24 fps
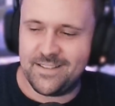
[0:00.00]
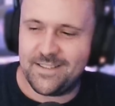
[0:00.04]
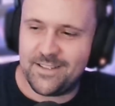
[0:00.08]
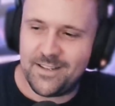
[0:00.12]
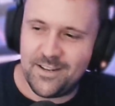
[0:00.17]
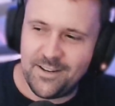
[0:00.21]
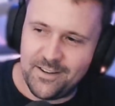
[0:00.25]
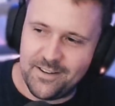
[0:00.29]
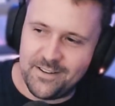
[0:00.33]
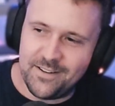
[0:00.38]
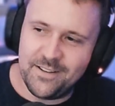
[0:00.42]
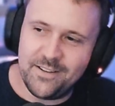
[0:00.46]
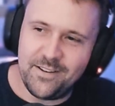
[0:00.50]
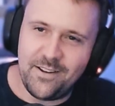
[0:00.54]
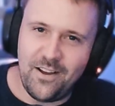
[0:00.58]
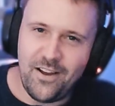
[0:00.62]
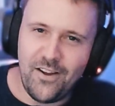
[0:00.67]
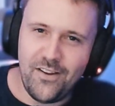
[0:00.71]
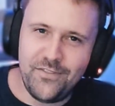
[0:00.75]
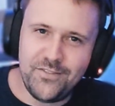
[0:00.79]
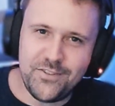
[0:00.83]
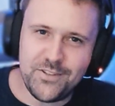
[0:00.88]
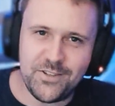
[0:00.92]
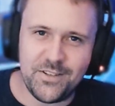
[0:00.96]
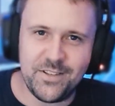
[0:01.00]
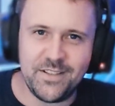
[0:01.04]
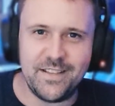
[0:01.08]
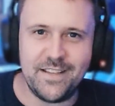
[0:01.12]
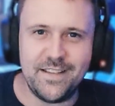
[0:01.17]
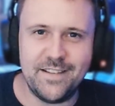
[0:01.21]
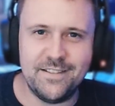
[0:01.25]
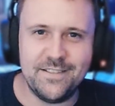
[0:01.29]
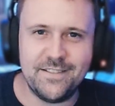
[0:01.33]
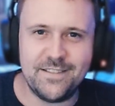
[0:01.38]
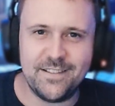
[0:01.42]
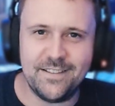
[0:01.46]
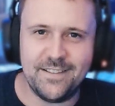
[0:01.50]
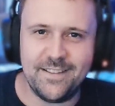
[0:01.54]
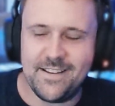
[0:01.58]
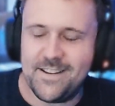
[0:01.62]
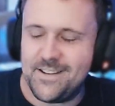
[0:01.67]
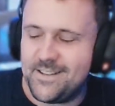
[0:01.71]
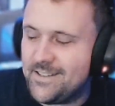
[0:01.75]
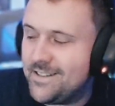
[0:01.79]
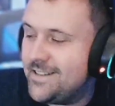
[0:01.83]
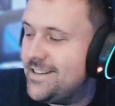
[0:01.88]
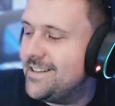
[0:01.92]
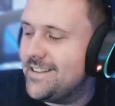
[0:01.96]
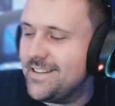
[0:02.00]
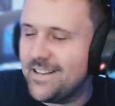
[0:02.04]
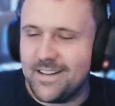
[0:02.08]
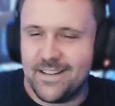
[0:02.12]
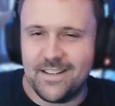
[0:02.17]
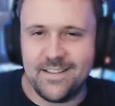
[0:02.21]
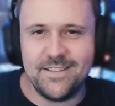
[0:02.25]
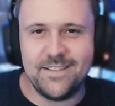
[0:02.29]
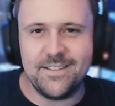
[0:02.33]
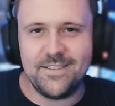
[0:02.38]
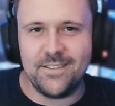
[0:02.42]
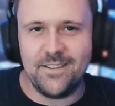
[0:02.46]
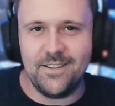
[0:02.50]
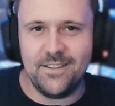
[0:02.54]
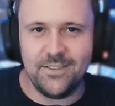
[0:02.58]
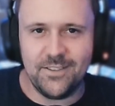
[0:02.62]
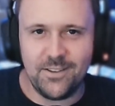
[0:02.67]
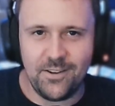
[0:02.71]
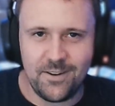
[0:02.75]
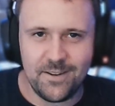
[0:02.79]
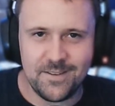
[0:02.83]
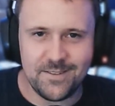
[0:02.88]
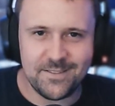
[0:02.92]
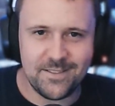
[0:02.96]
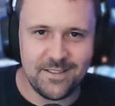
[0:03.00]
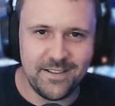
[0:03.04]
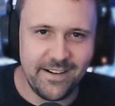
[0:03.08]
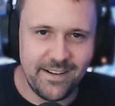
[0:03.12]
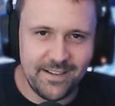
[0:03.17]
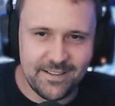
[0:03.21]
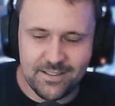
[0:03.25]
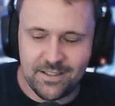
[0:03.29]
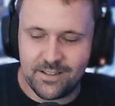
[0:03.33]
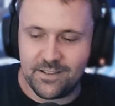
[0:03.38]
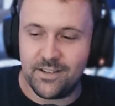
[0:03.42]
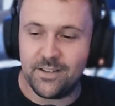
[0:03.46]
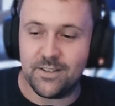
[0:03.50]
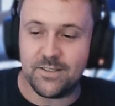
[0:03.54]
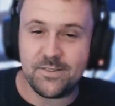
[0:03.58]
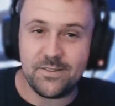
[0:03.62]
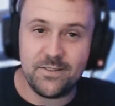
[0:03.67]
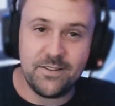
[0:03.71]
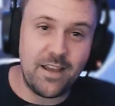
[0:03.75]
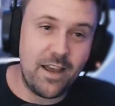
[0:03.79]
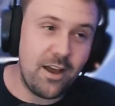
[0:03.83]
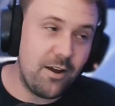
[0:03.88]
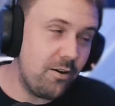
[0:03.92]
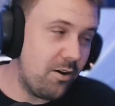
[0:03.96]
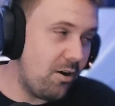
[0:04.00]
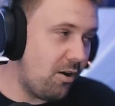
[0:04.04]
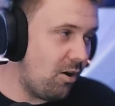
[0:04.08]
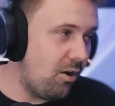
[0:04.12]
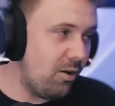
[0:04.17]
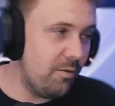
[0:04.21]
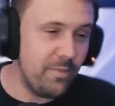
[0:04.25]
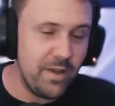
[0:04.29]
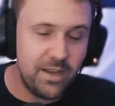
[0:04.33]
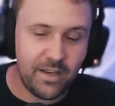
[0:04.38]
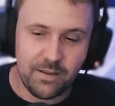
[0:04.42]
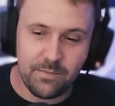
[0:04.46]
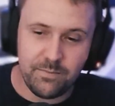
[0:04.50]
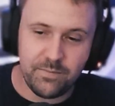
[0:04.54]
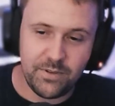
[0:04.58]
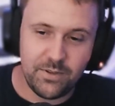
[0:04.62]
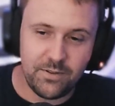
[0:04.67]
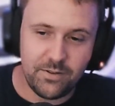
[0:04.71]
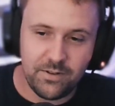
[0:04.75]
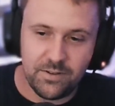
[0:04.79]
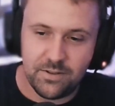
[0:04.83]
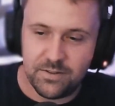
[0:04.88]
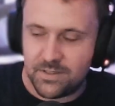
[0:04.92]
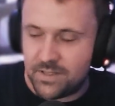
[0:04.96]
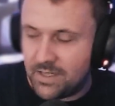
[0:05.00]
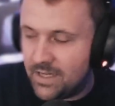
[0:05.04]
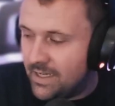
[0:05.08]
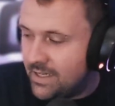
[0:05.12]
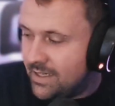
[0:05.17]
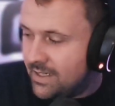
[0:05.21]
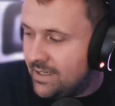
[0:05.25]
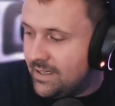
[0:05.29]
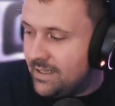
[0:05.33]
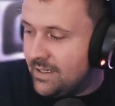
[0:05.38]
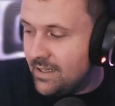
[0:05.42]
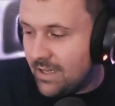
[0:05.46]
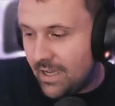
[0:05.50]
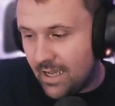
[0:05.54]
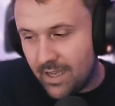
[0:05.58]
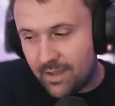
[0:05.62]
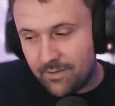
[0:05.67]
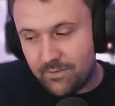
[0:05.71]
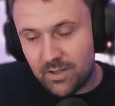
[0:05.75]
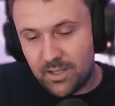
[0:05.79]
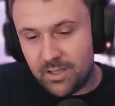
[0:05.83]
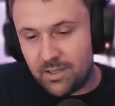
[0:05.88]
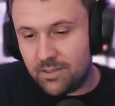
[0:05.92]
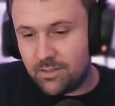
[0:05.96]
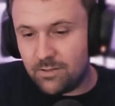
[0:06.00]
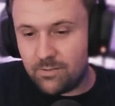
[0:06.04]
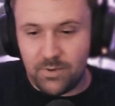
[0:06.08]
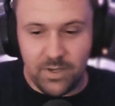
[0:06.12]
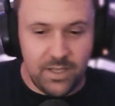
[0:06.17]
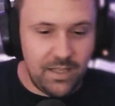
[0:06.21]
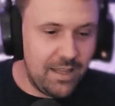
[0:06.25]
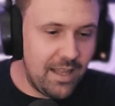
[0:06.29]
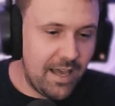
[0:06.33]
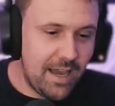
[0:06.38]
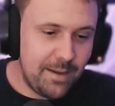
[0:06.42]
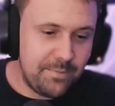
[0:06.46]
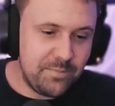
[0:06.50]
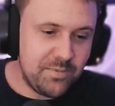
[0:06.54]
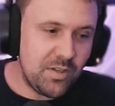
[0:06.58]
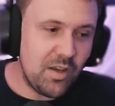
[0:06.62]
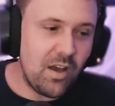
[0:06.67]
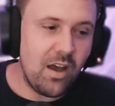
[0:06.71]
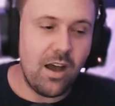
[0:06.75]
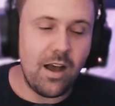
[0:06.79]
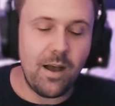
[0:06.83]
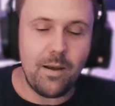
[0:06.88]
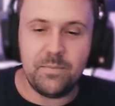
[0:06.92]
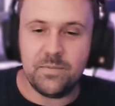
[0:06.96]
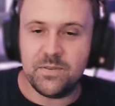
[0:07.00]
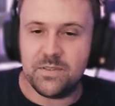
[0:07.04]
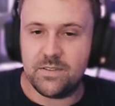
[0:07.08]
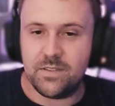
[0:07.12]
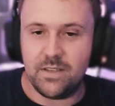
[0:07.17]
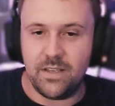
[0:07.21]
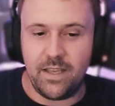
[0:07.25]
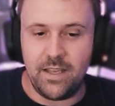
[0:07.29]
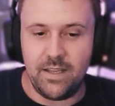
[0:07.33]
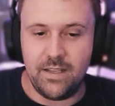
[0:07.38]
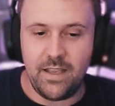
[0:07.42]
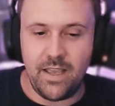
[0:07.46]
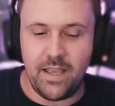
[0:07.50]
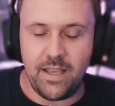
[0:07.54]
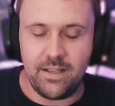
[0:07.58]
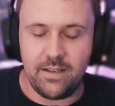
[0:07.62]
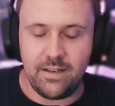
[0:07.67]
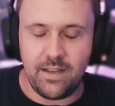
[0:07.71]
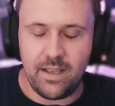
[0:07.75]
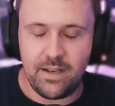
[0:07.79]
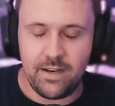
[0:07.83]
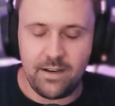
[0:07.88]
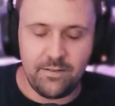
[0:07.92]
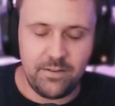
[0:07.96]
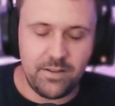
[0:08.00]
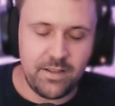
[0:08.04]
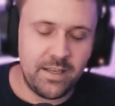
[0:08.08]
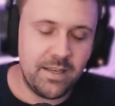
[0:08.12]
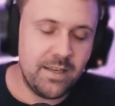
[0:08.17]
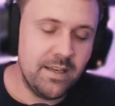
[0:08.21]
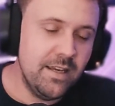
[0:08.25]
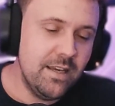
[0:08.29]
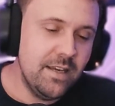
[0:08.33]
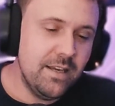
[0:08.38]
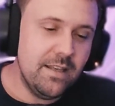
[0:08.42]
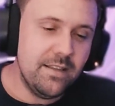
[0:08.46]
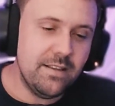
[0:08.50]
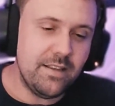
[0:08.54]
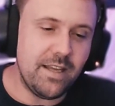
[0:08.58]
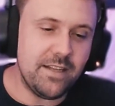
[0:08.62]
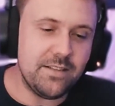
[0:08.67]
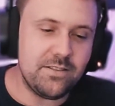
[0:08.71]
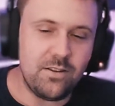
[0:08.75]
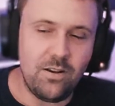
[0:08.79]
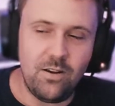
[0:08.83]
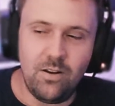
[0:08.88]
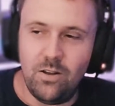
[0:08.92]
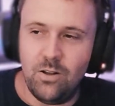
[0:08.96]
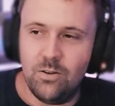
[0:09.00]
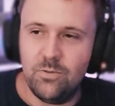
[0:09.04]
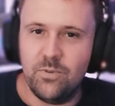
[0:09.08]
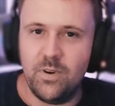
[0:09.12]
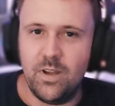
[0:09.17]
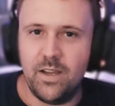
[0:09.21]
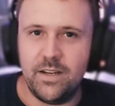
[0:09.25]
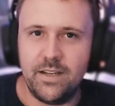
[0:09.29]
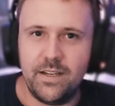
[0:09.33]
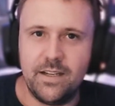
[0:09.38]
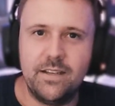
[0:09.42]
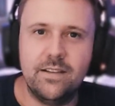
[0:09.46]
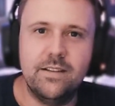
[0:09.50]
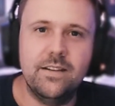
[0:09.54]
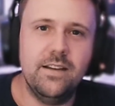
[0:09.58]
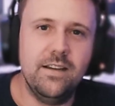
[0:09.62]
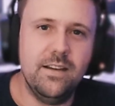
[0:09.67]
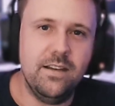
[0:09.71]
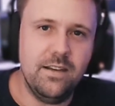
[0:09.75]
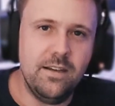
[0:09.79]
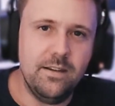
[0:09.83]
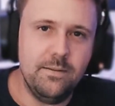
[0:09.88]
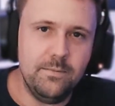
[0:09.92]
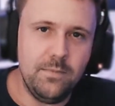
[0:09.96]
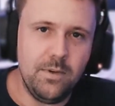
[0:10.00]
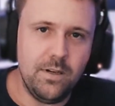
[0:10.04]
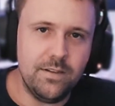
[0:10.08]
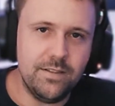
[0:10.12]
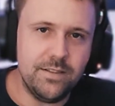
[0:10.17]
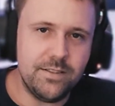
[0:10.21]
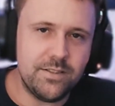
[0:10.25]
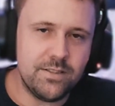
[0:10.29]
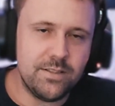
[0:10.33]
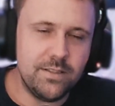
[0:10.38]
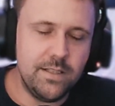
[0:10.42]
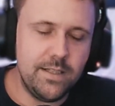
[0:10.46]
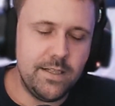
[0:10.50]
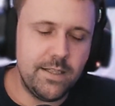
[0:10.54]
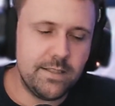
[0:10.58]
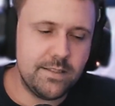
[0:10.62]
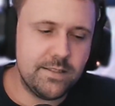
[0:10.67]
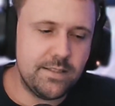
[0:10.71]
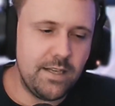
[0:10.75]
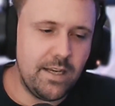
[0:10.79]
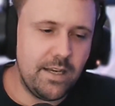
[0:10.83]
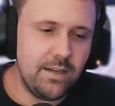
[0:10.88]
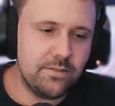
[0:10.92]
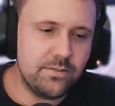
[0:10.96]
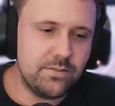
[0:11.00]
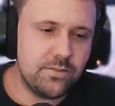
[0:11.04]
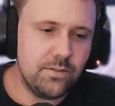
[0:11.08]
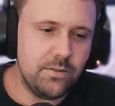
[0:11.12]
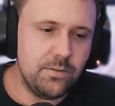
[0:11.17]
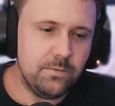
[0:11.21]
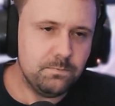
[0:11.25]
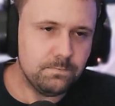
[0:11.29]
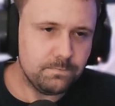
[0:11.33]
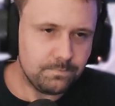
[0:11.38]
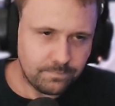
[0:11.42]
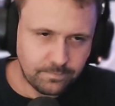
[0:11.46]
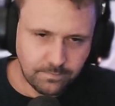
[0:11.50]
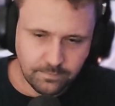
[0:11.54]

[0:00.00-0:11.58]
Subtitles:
turned it off during the installation and then installed Arch Linux on here. So now all my computers, I have like 3 laptops and everything, that's all running Arch Linux now. So